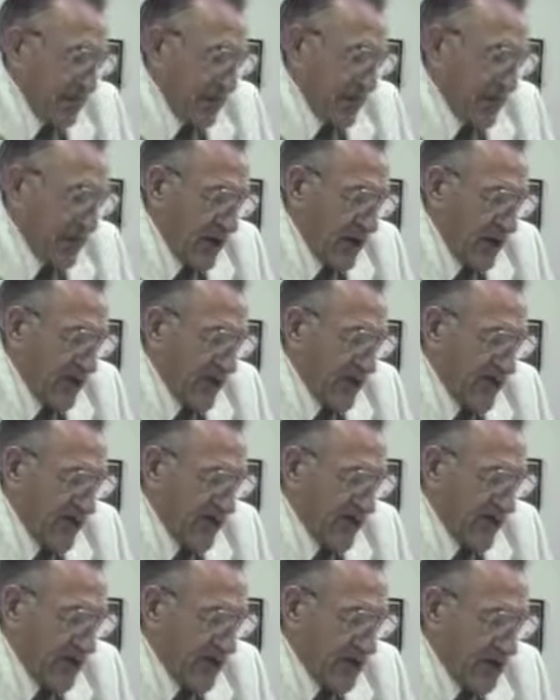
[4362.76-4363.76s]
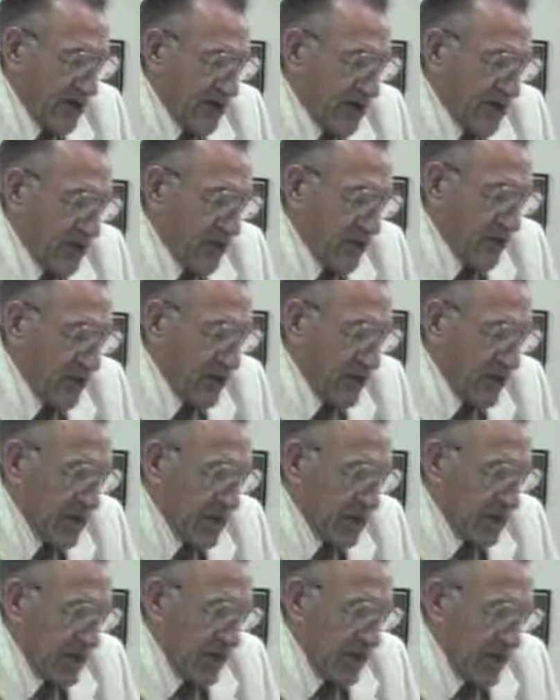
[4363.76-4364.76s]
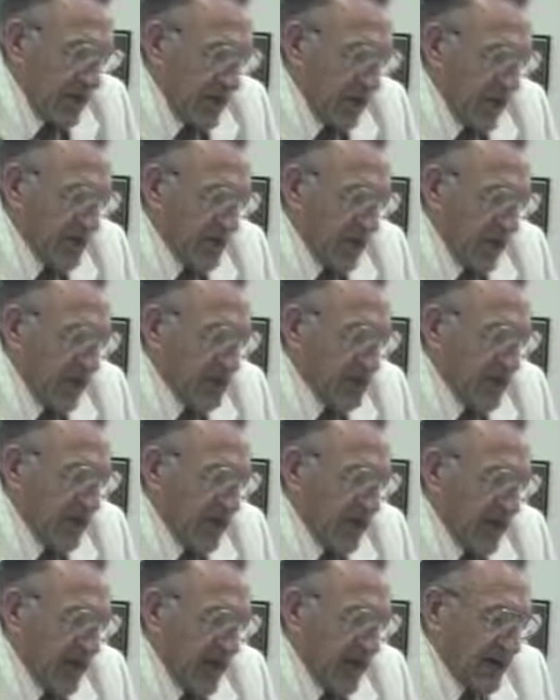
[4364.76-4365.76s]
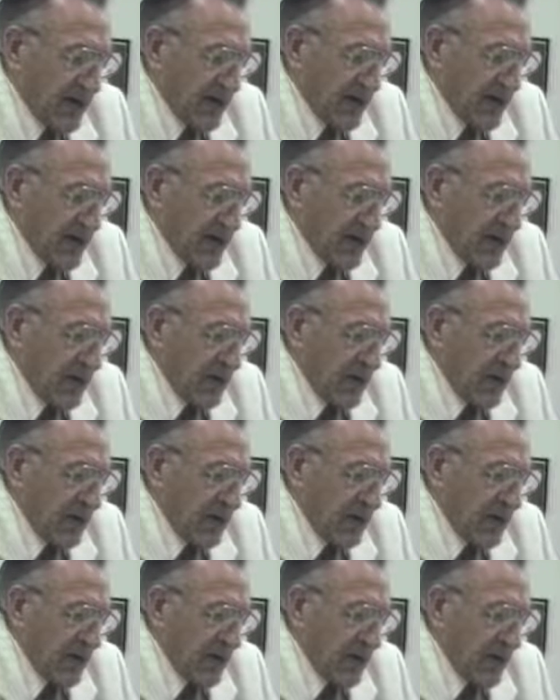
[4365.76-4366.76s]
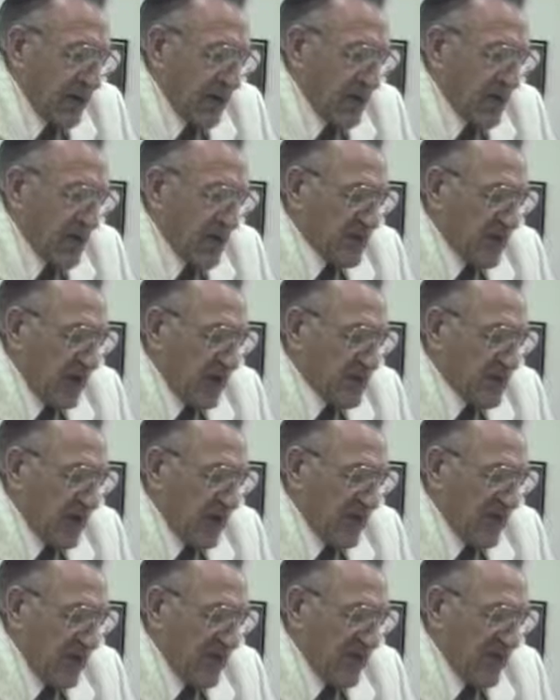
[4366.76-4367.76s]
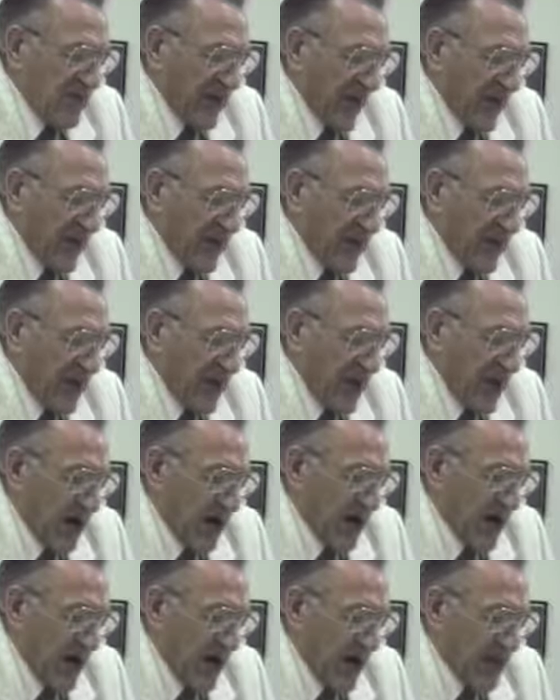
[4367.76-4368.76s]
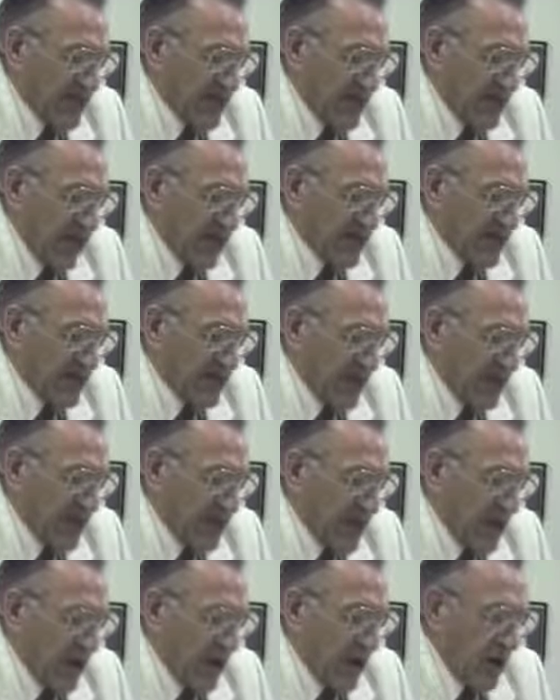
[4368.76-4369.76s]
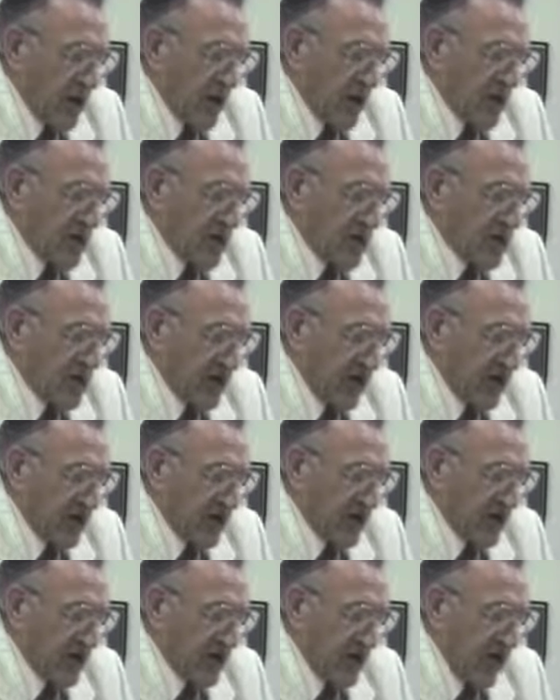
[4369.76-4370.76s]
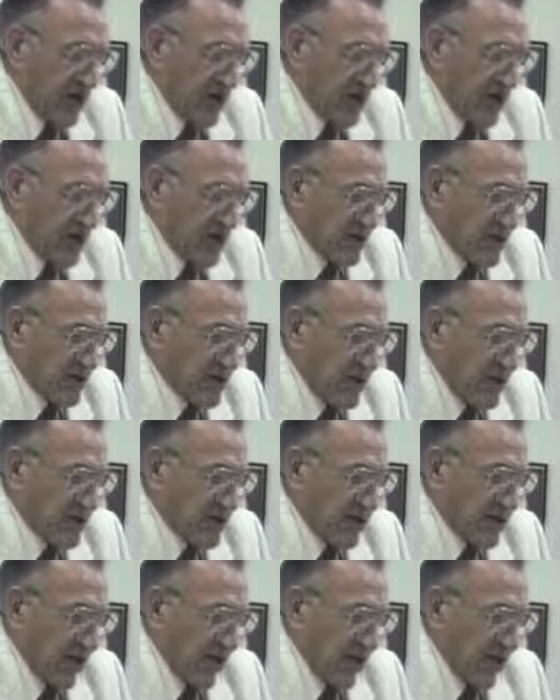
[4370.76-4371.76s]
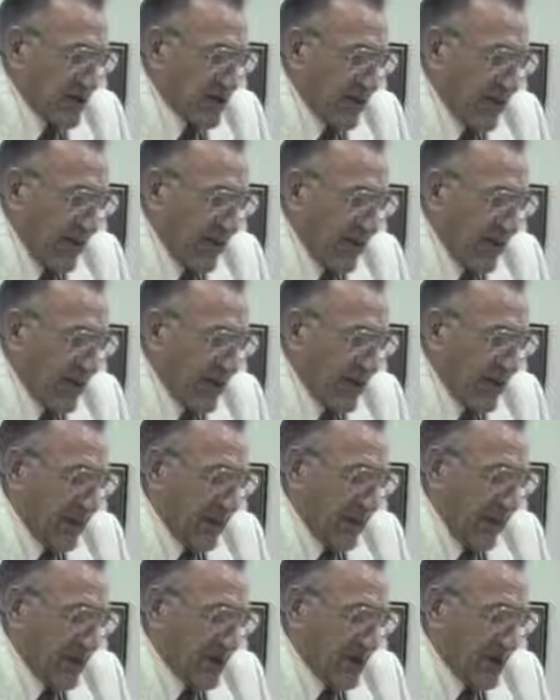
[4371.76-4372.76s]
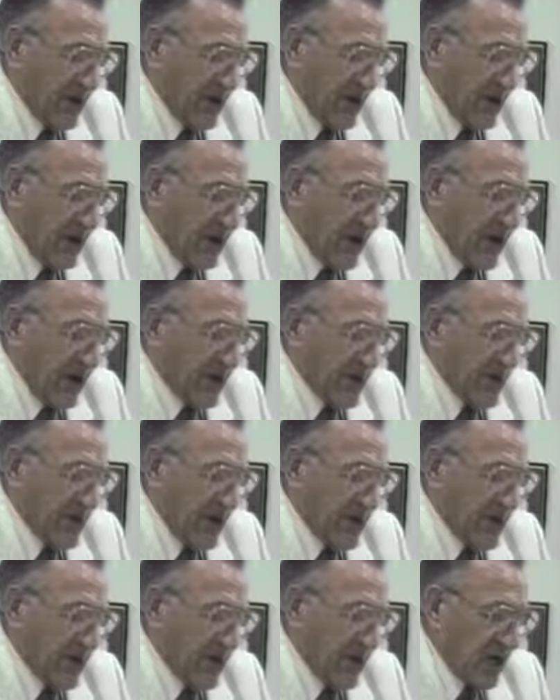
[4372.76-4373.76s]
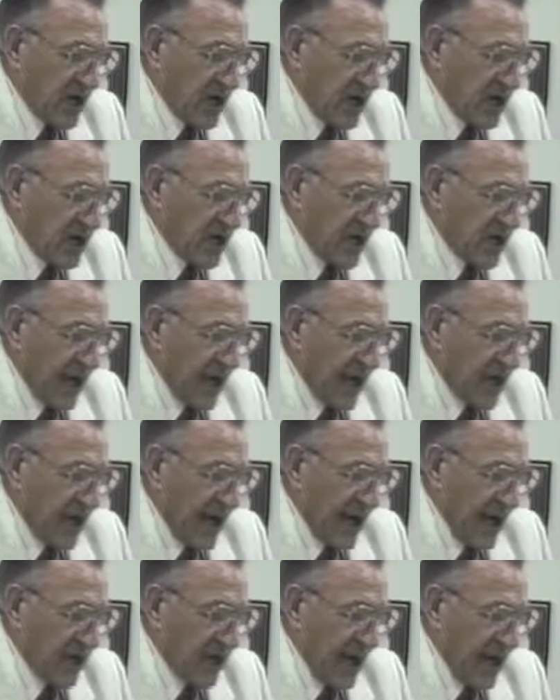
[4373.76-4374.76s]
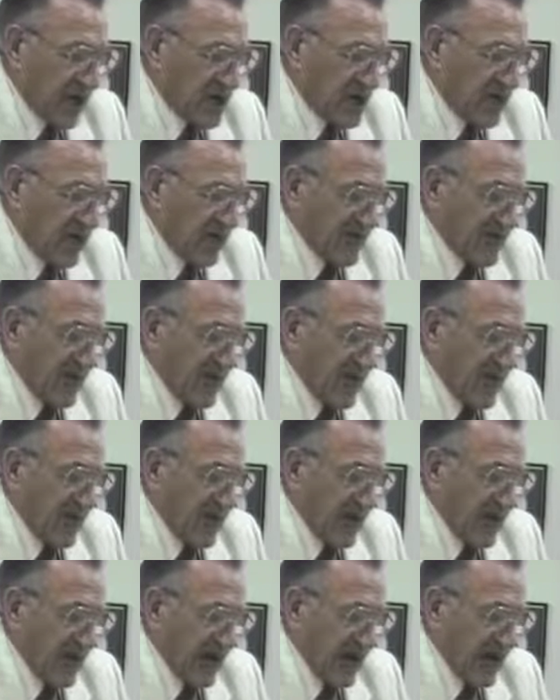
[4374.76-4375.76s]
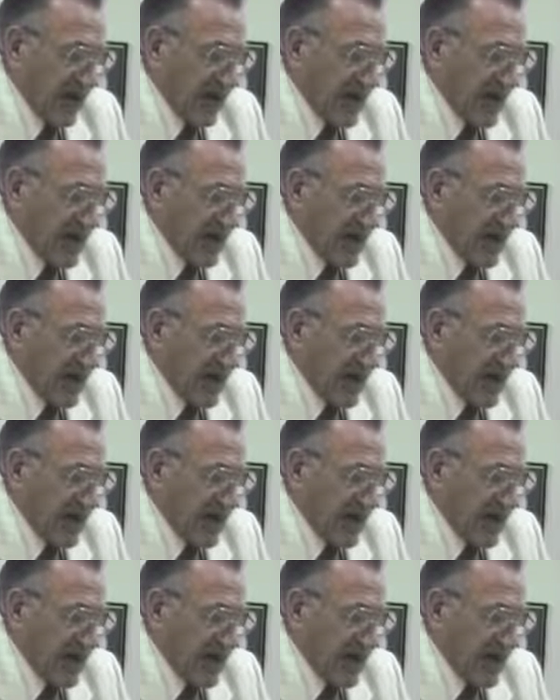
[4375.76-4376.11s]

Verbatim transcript: what do you want for a nickel? We need to expose young men. We need to expose young men to violent pornography and isolation booths. Hook up their genitals, electrodes, their chest to bellows, and then pick their brains in order to reach a conclusion my grandparents could have told them in a minute.